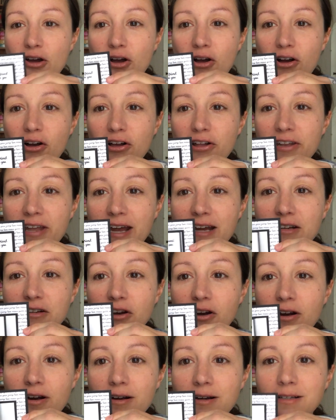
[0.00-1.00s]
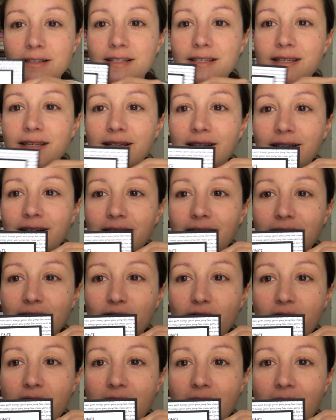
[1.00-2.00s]
All 9 cards for
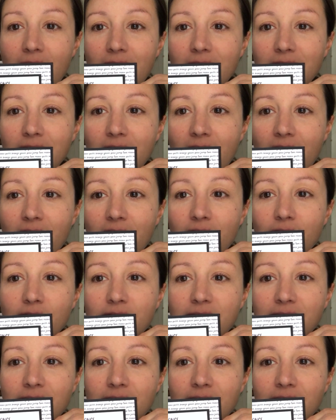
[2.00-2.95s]
the 9 lives.